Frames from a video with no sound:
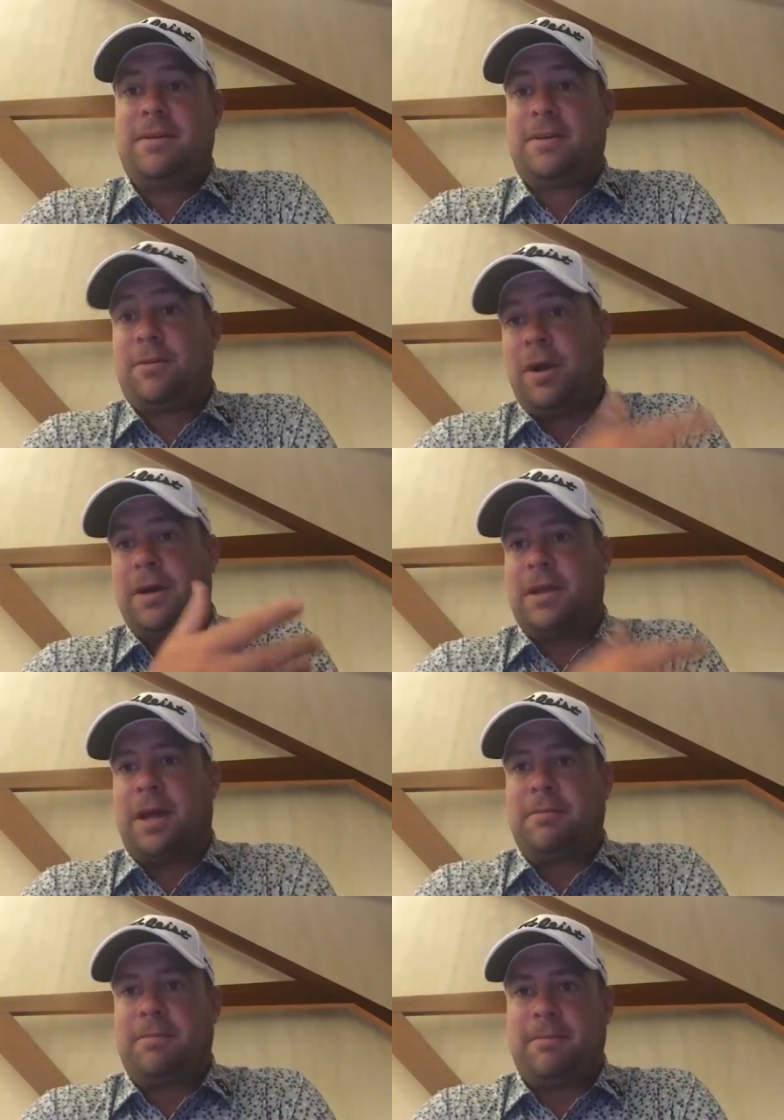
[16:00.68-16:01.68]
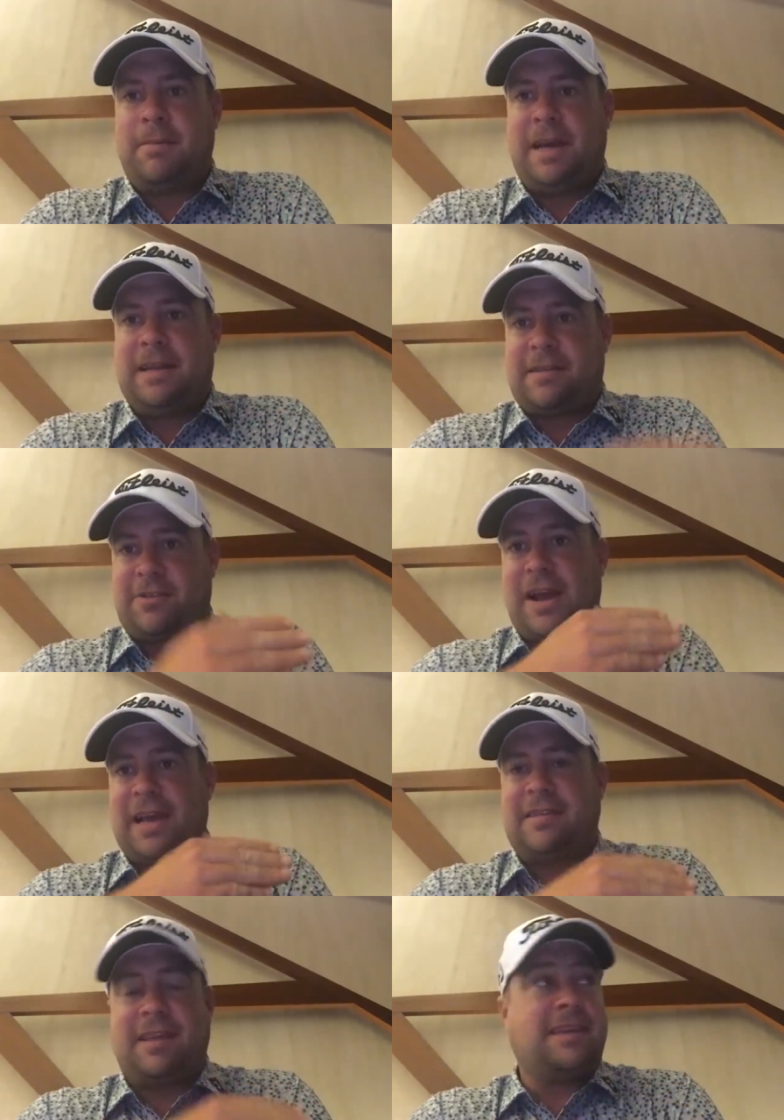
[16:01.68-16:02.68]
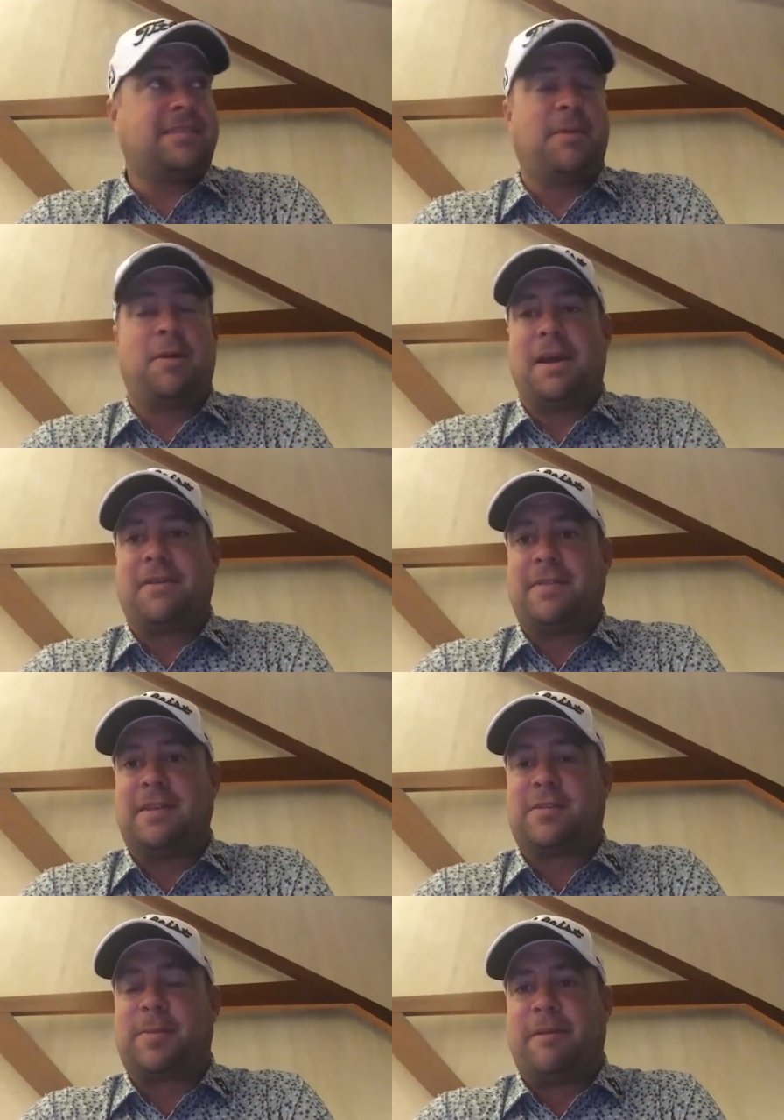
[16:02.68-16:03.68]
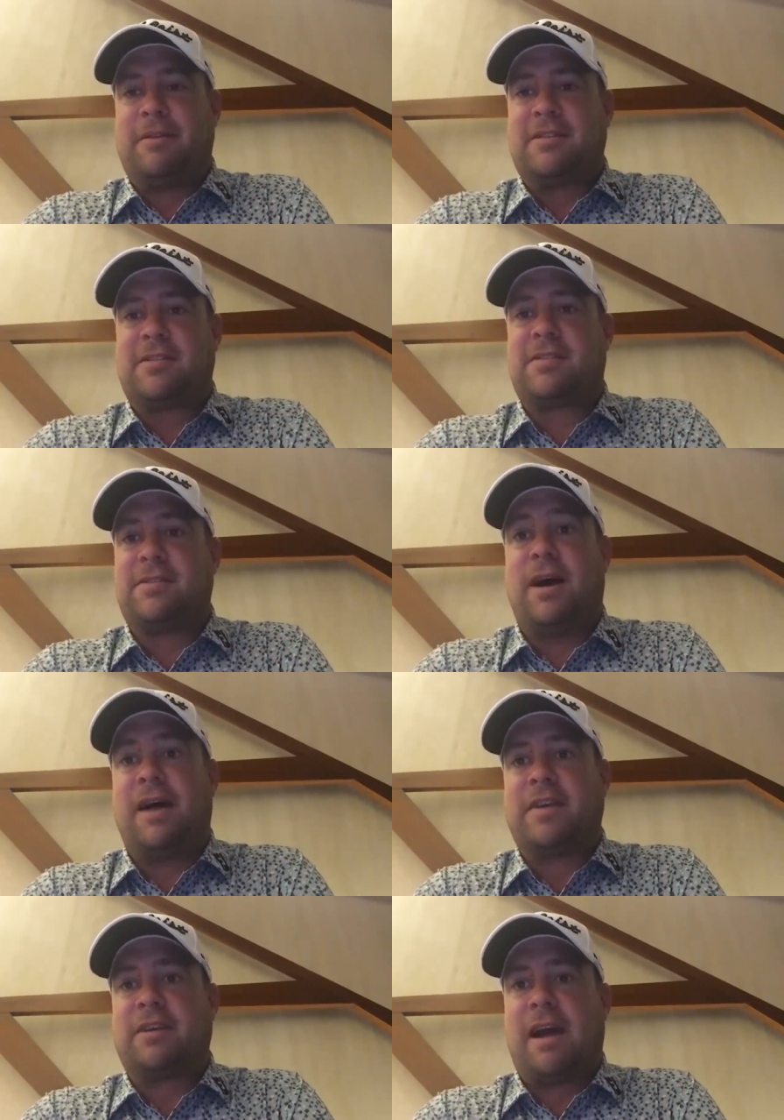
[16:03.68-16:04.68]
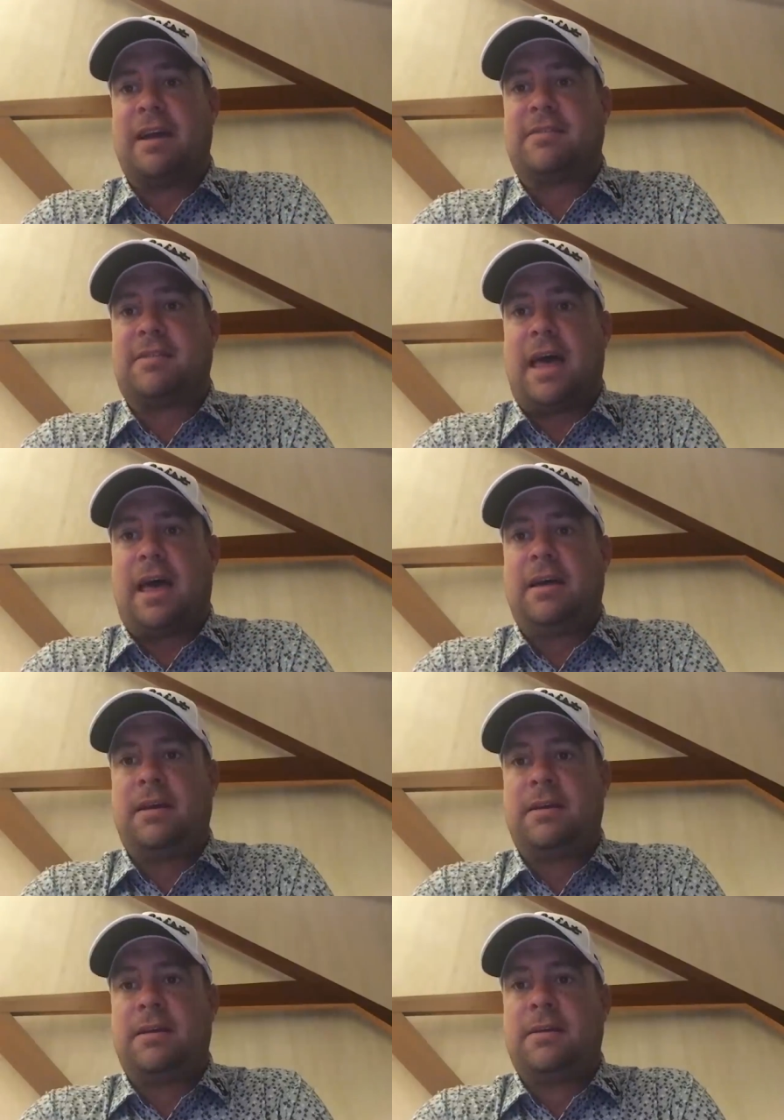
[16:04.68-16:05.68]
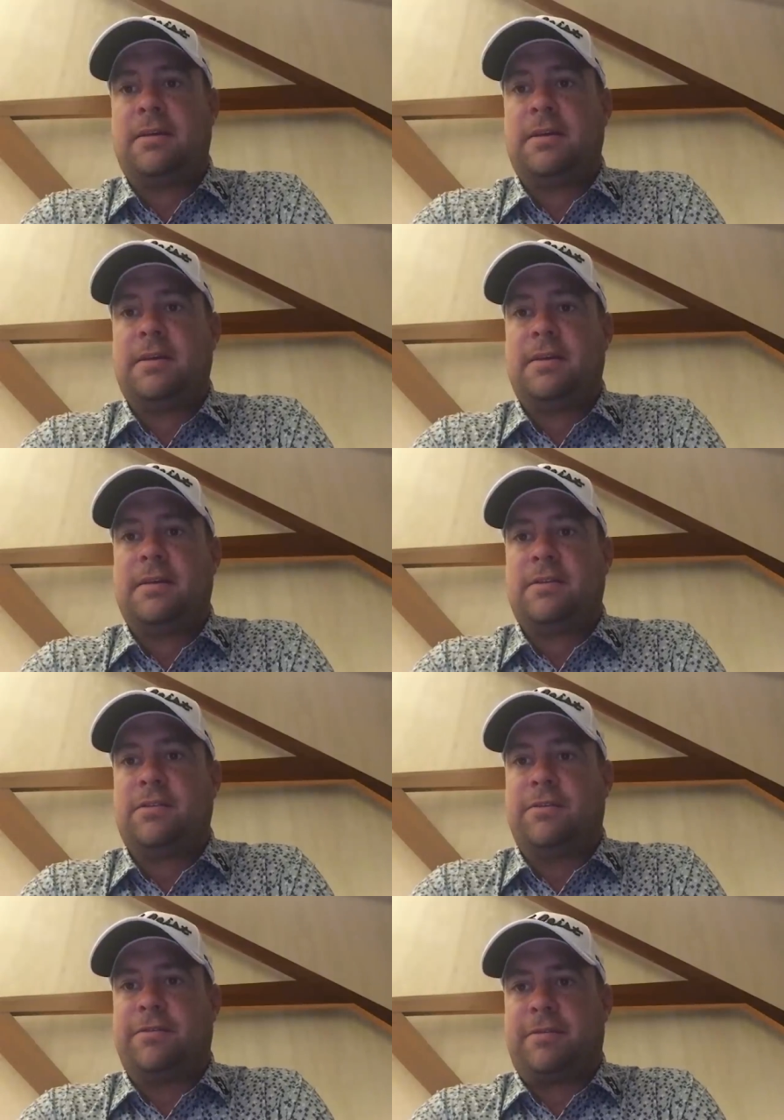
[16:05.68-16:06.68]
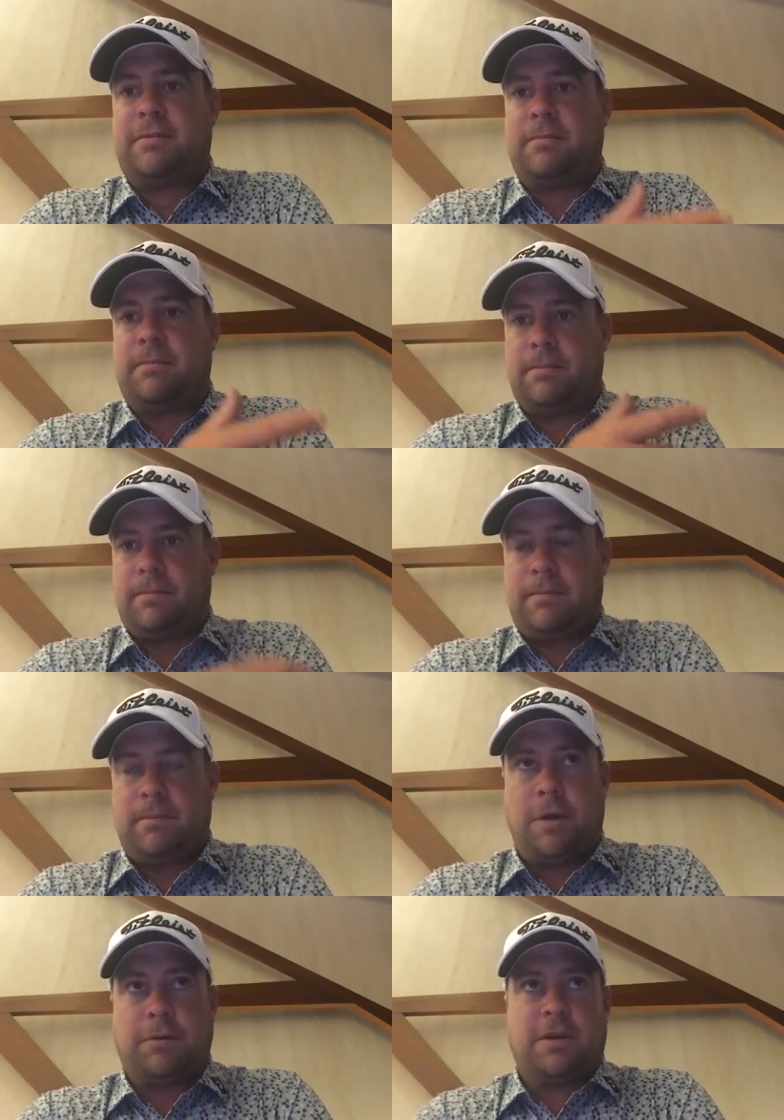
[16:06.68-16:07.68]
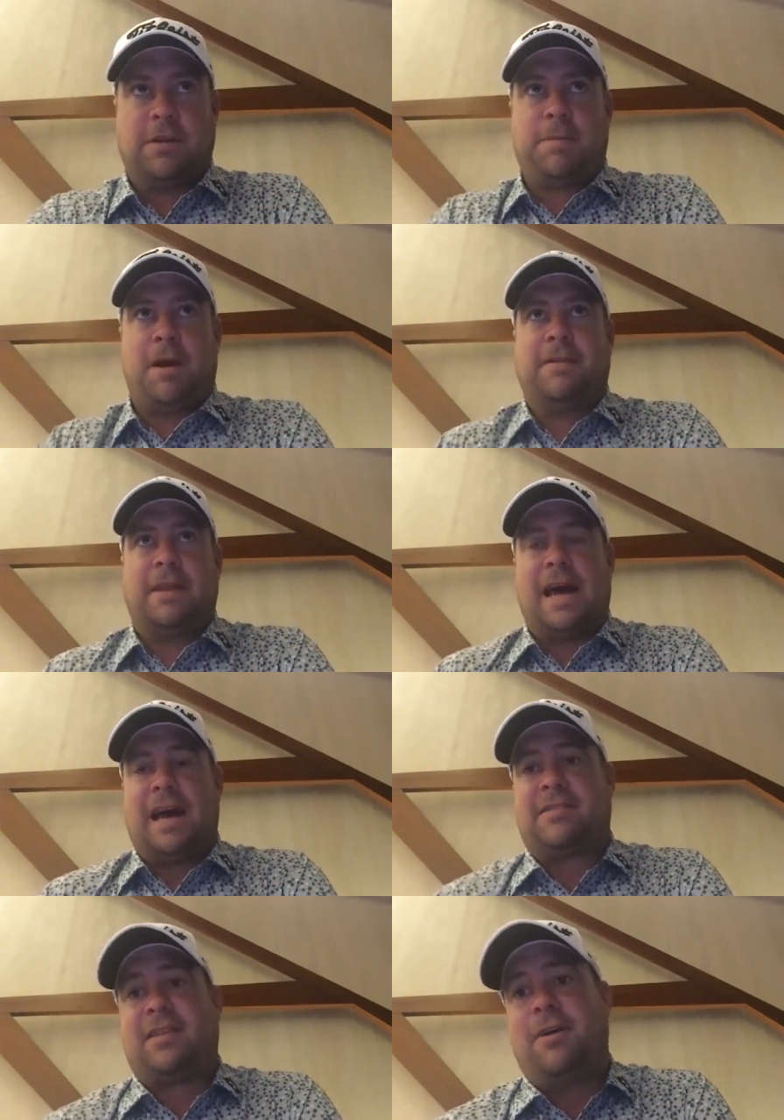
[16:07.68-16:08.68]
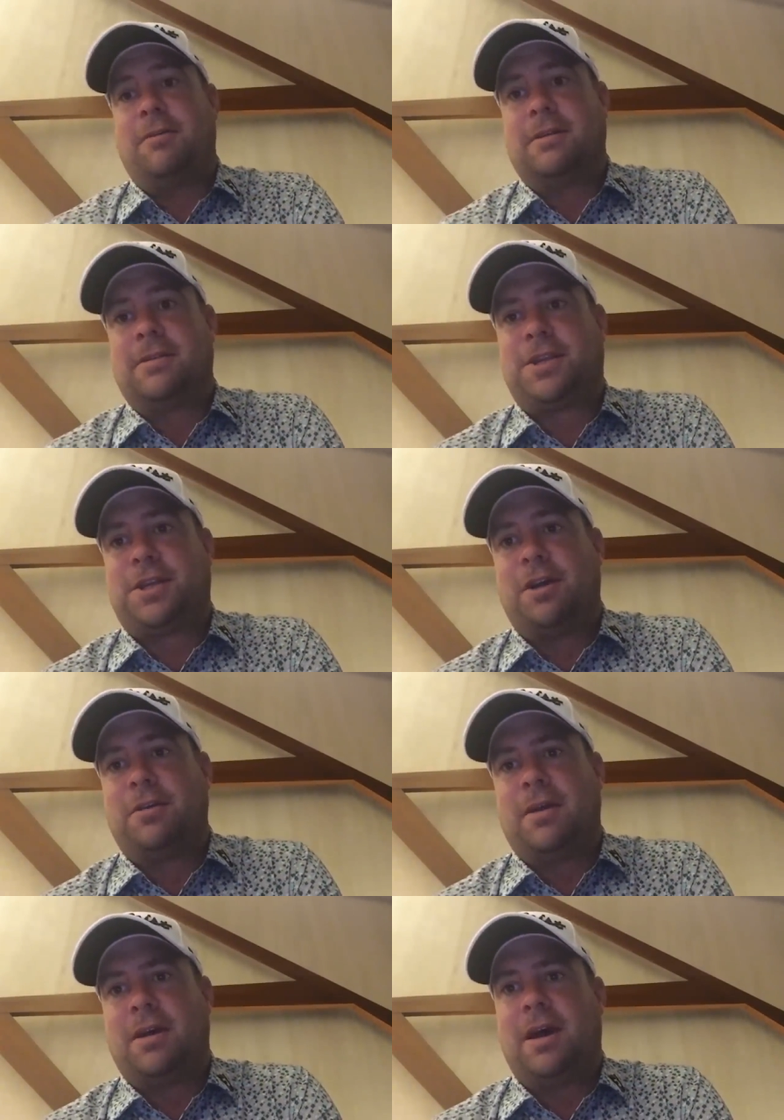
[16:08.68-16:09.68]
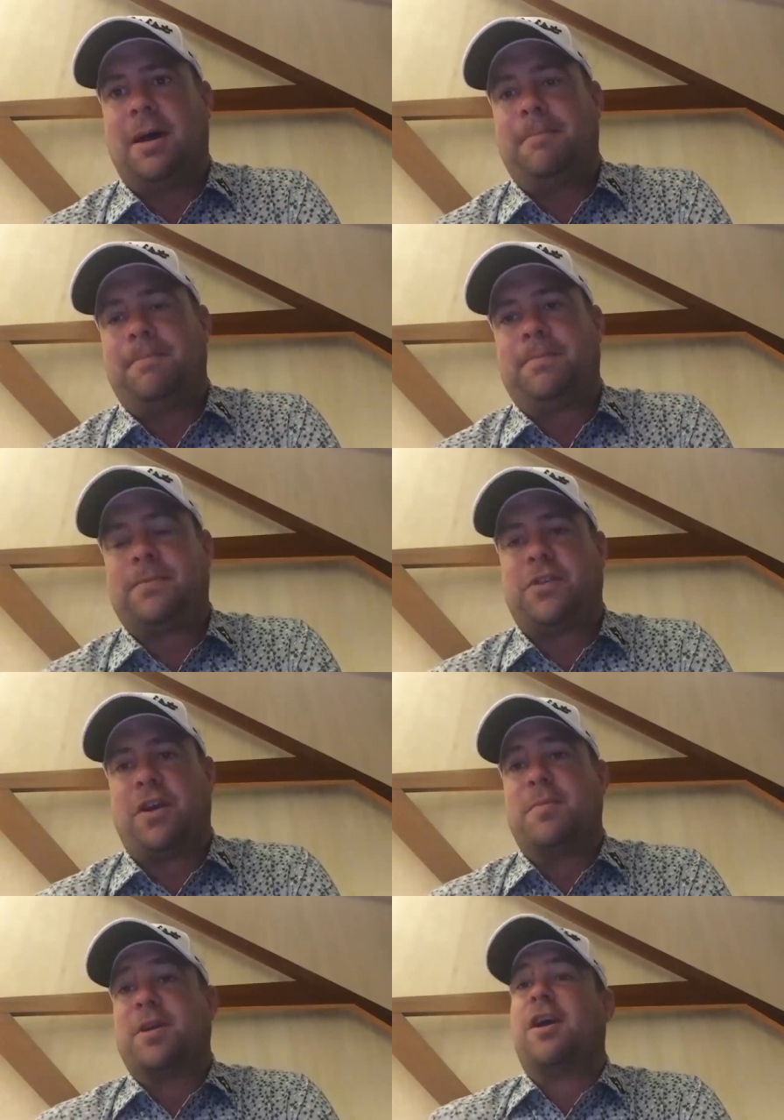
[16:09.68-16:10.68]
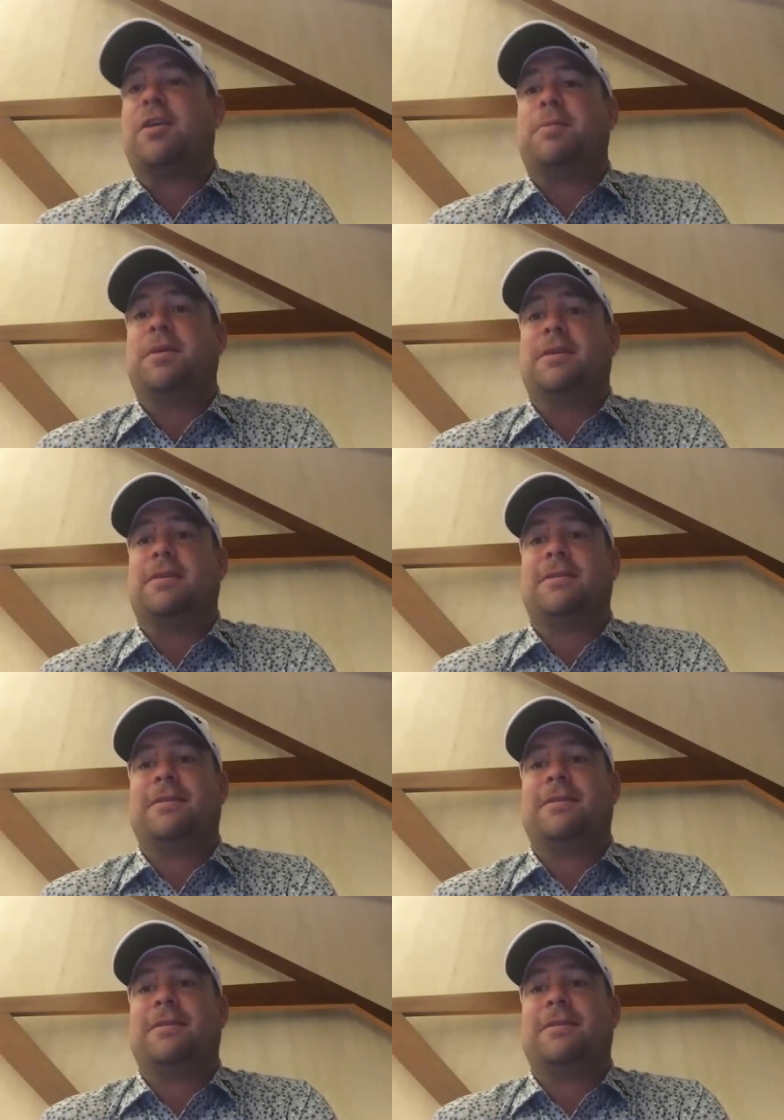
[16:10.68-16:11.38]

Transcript: But, yeah, it takes something away from the experience, not having crowds there. Yeah. So, well, I guess I was part of the last hole at Joburg Open, and